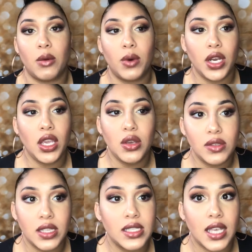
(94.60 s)
I want to
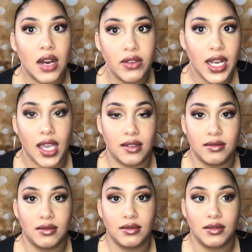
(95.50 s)
use this every day.
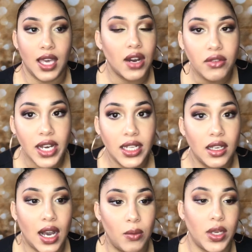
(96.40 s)
Everyday
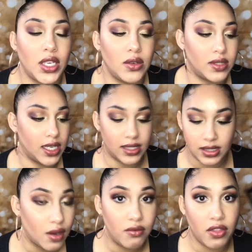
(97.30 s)
look, I want to use
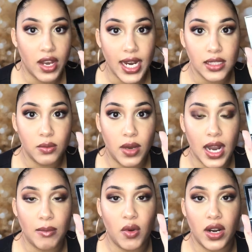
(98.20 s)
this. For the next
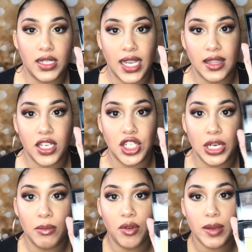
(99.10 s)
one, I'm going to take this
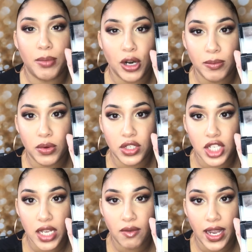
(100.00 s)
shimmery purple
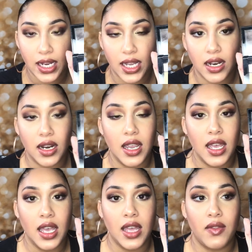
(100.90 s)
shade right here.
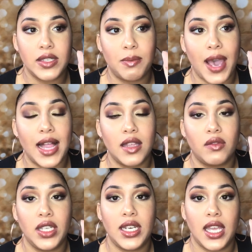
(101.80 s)
This
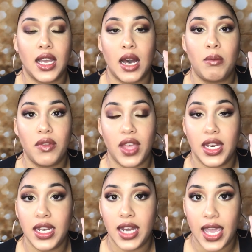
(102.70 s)
palette really didn't come with
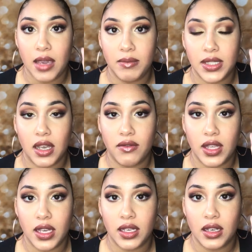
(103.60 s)
any names of
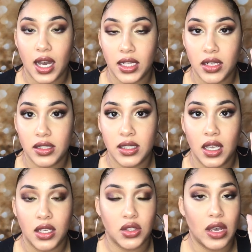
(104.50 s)
the colors,
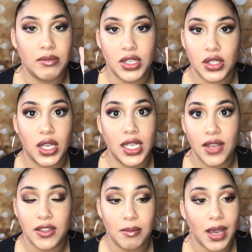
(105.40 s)
so I'm just going to
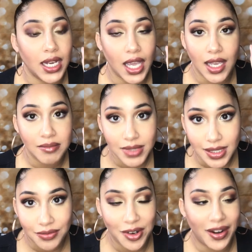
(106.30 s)
give them my
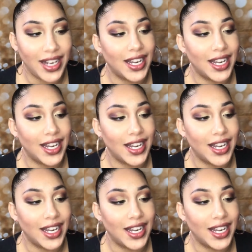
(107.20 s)
names for right